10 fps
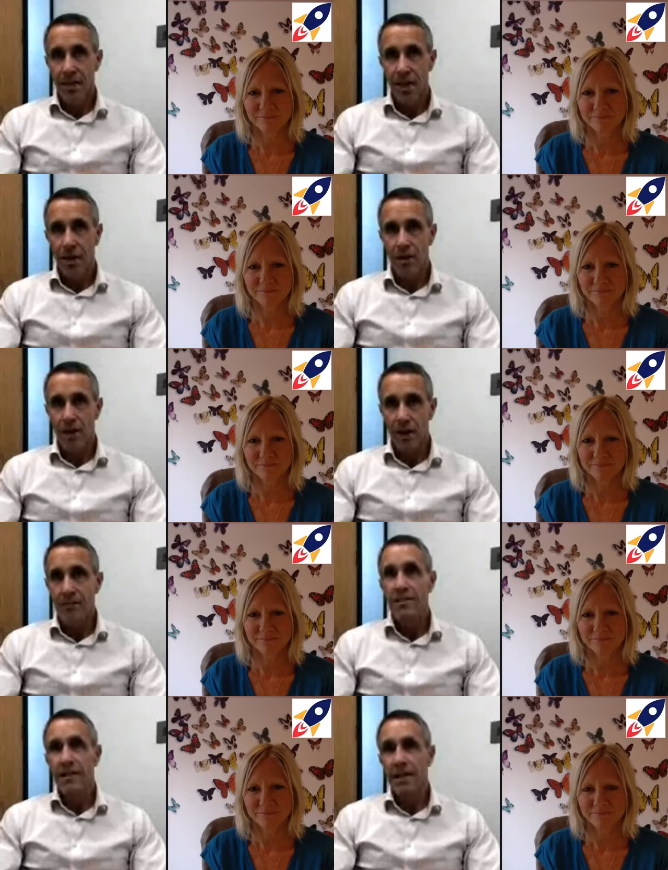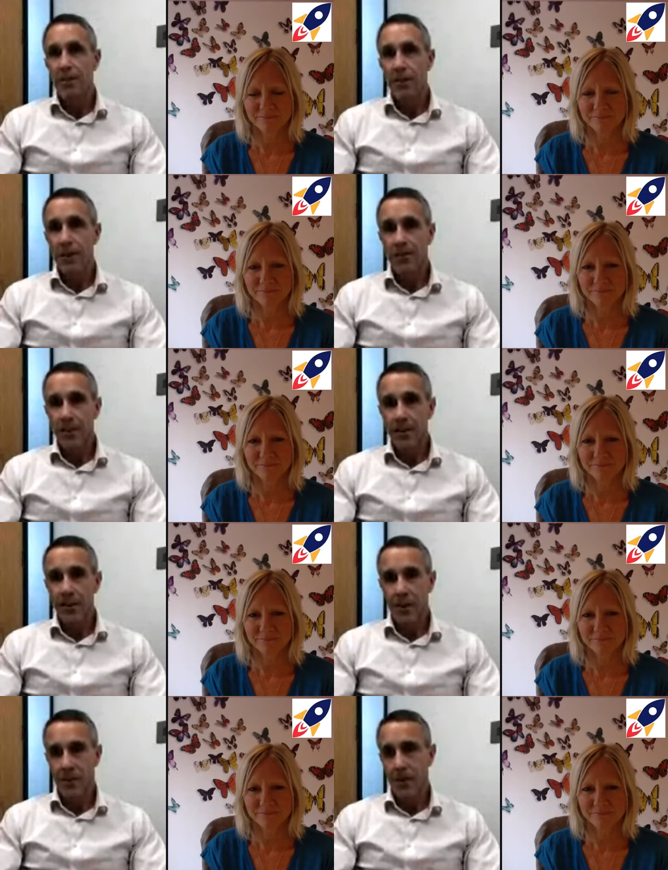Speaker 1: they are going to have to take a breath
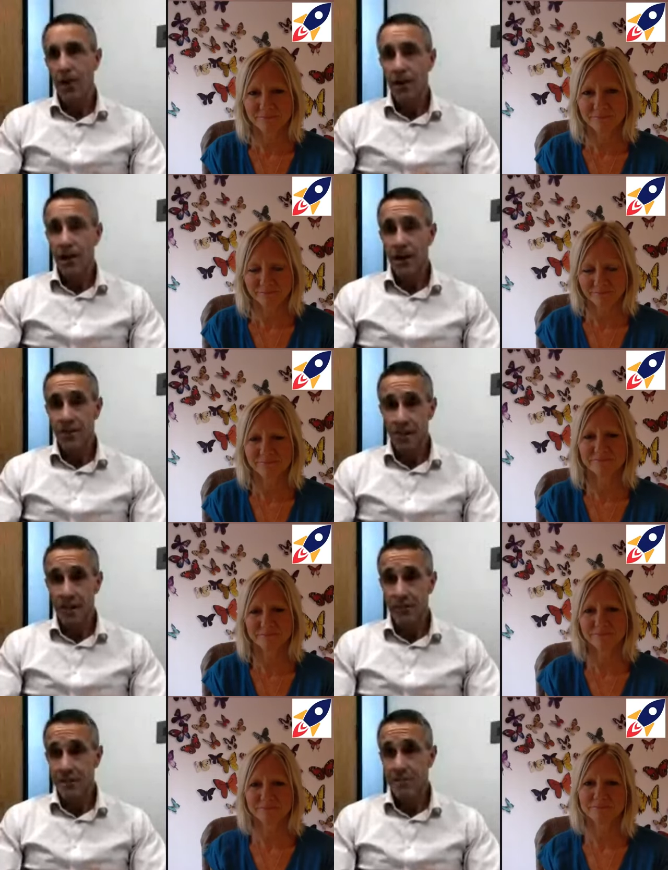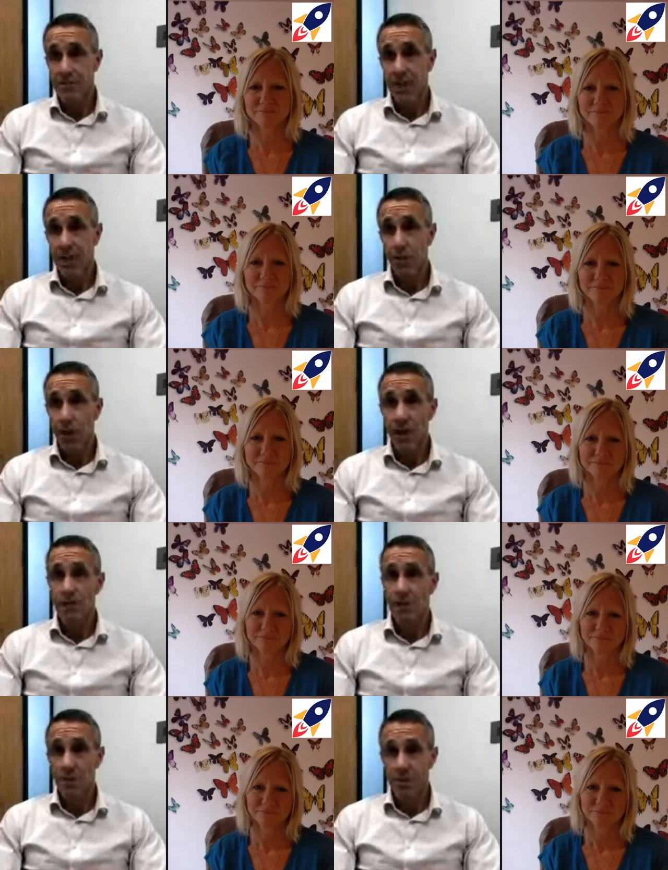in and they are going to have to commit some time away
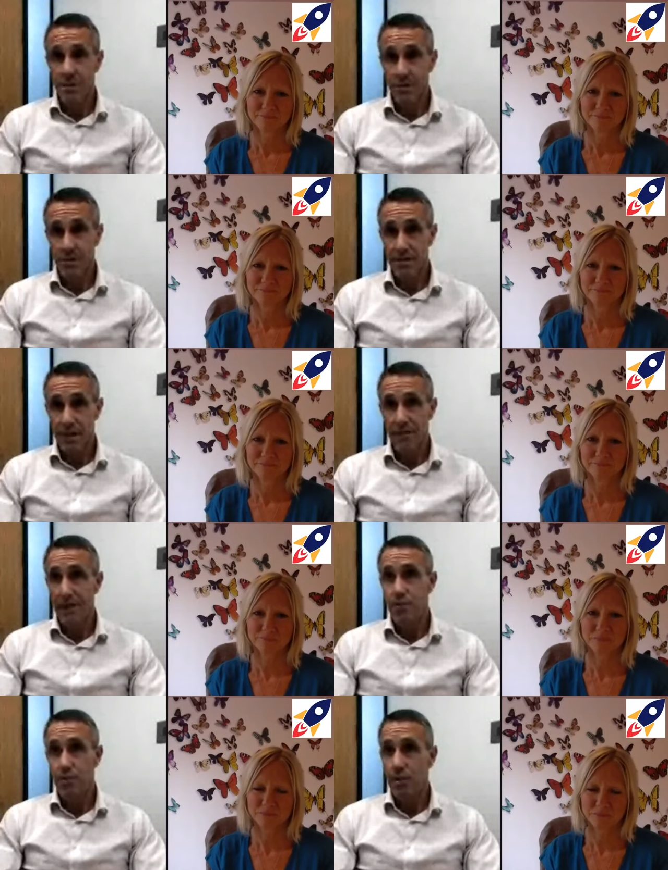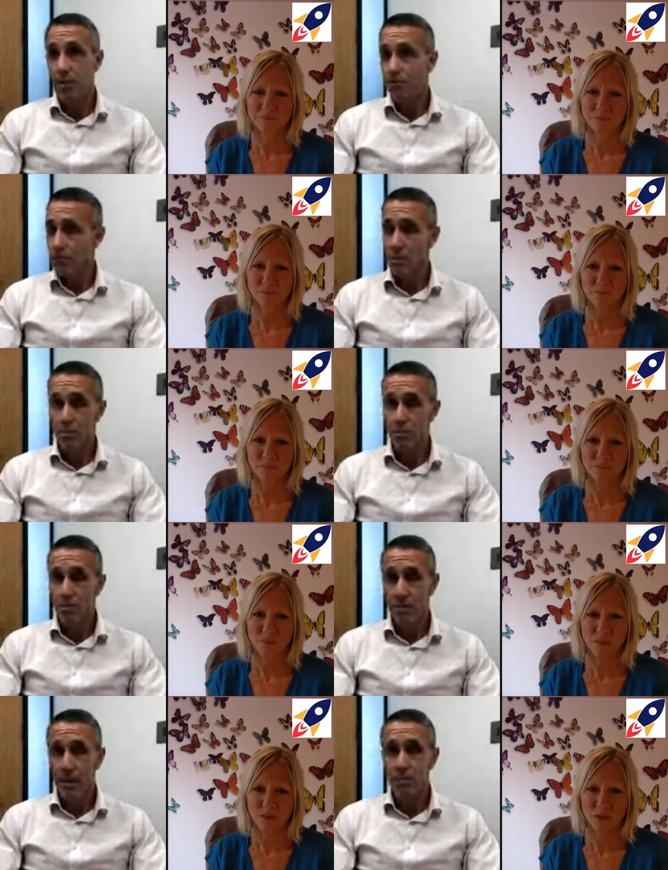from the business and that will
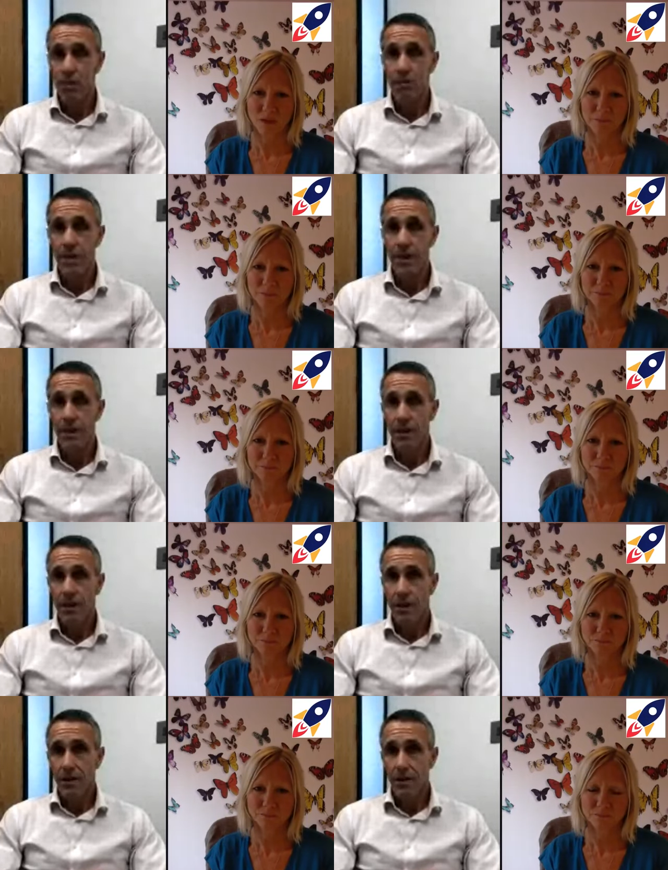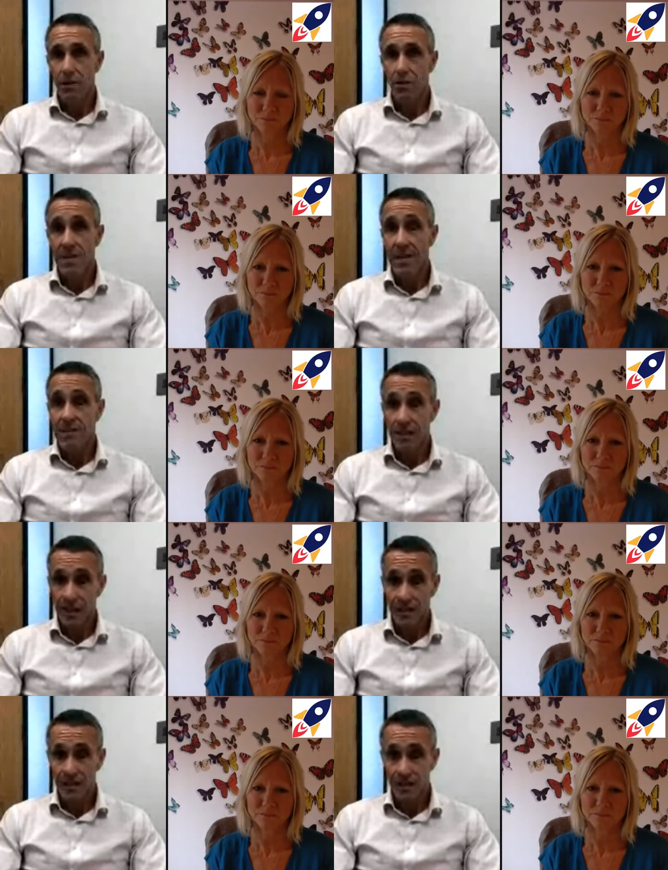cause that will be cause
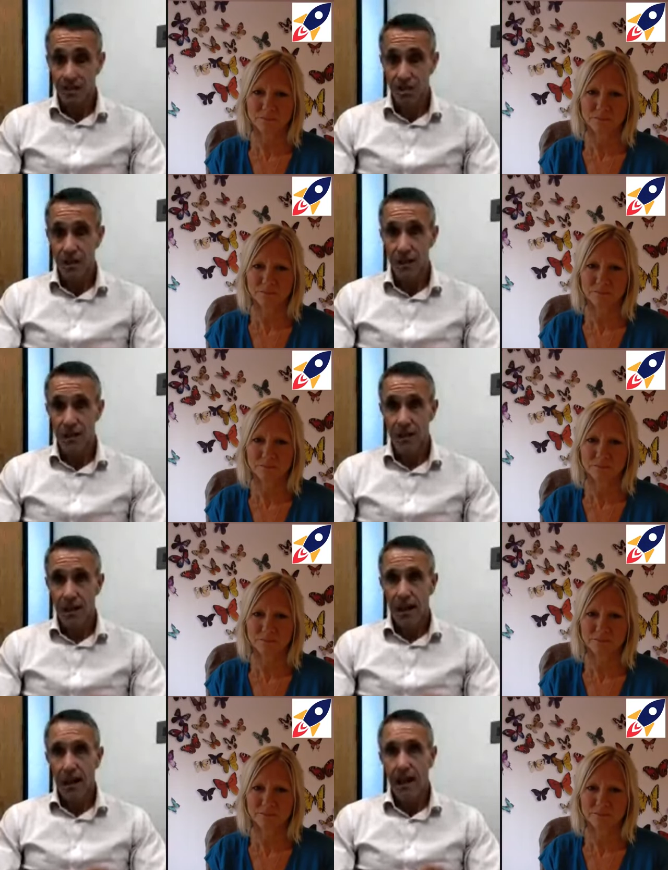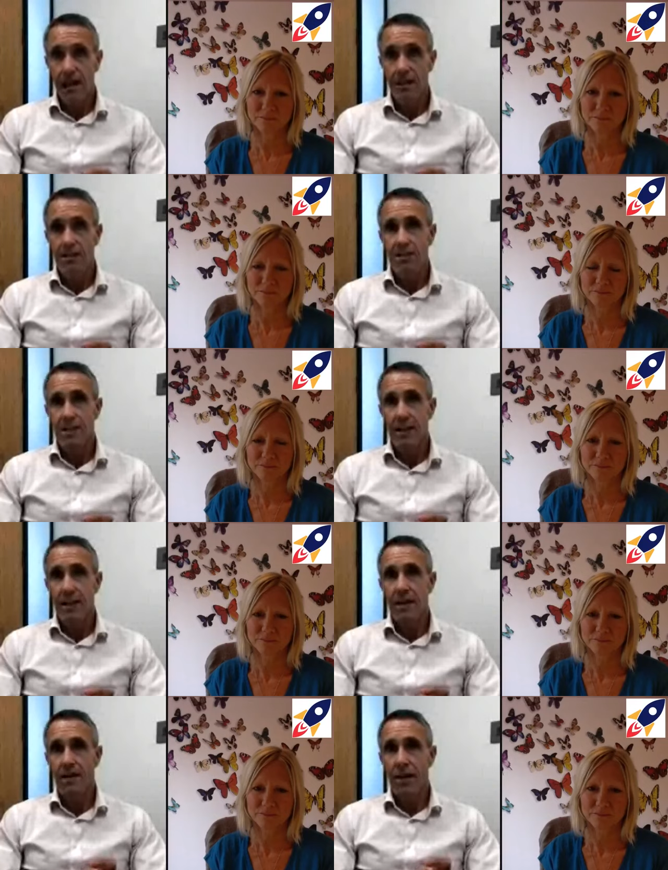anxiety initially and
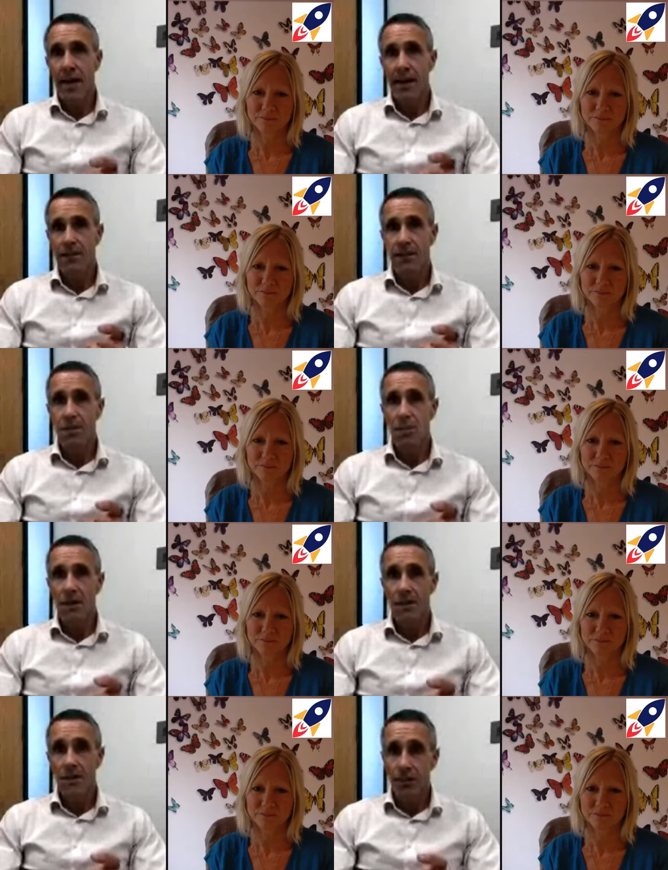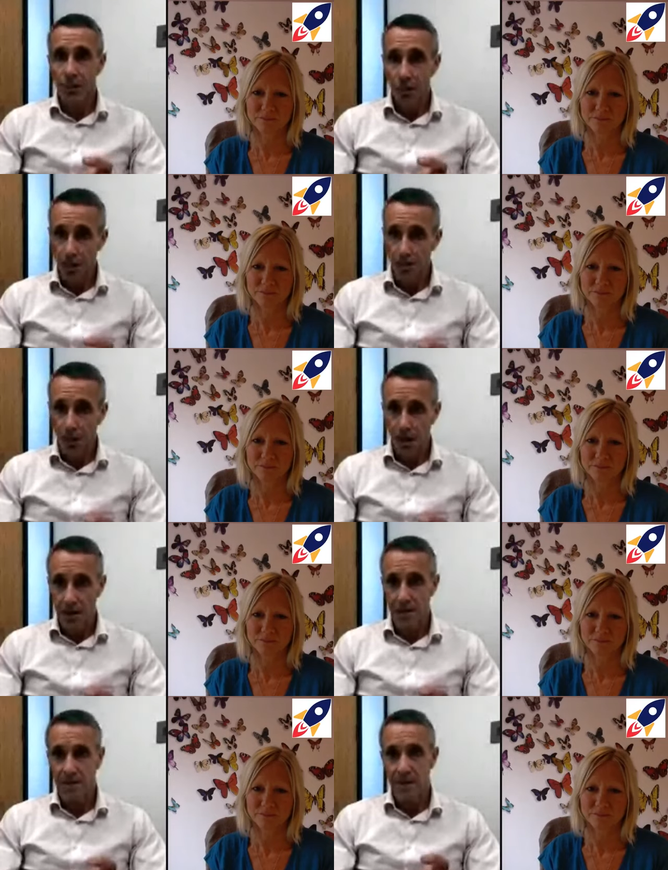uh, and i think what the third part
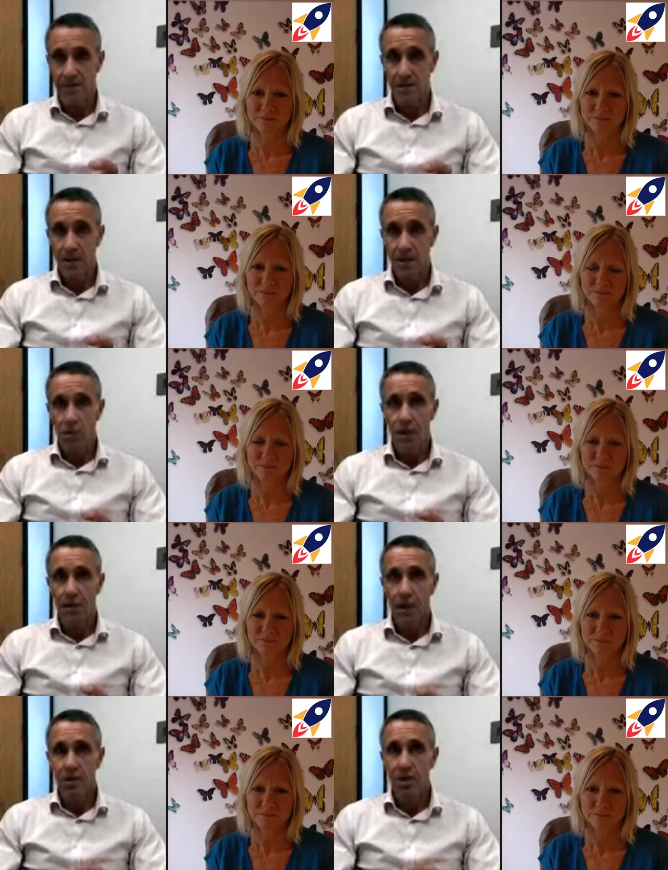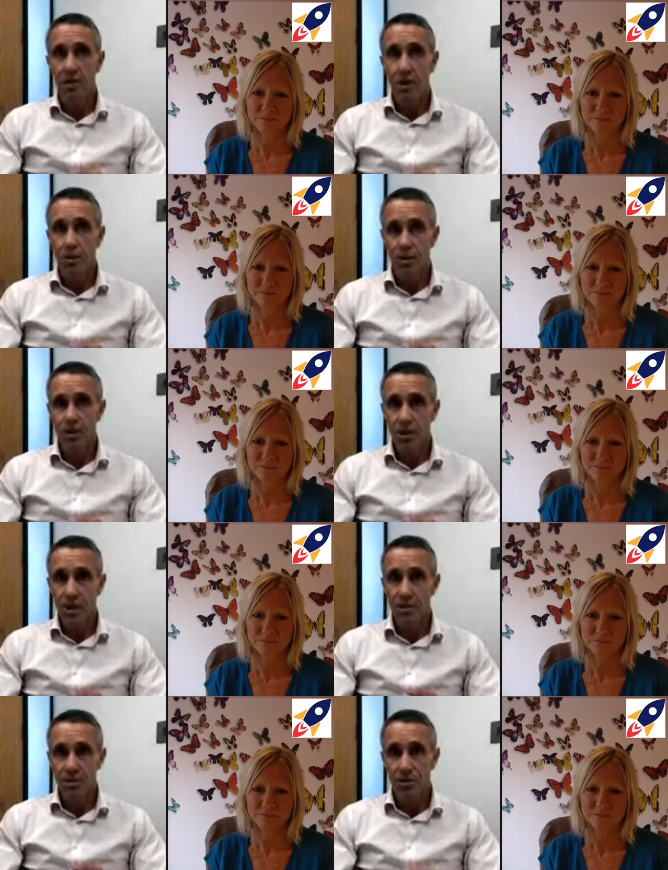i'd say is when you actually know what you
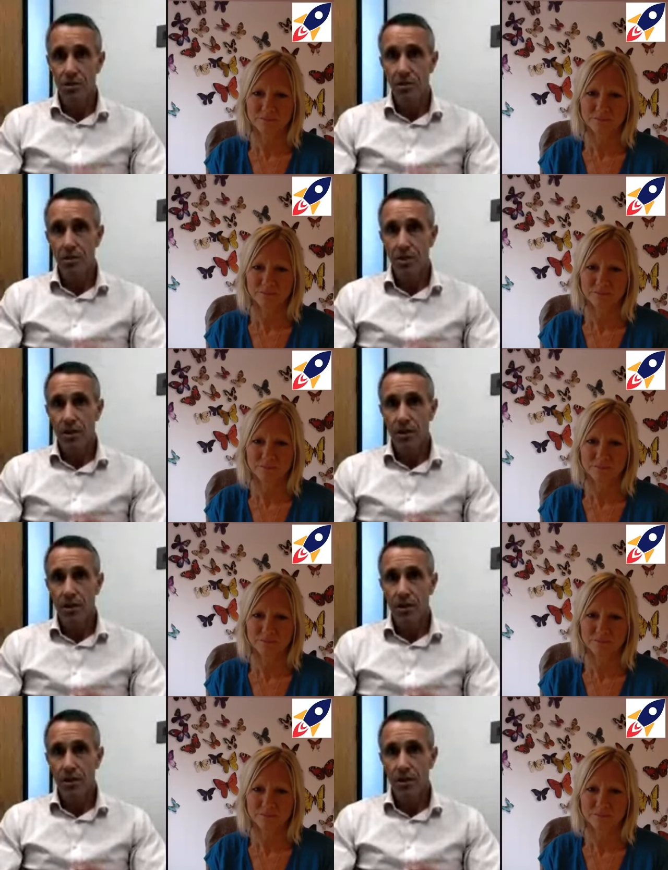need to do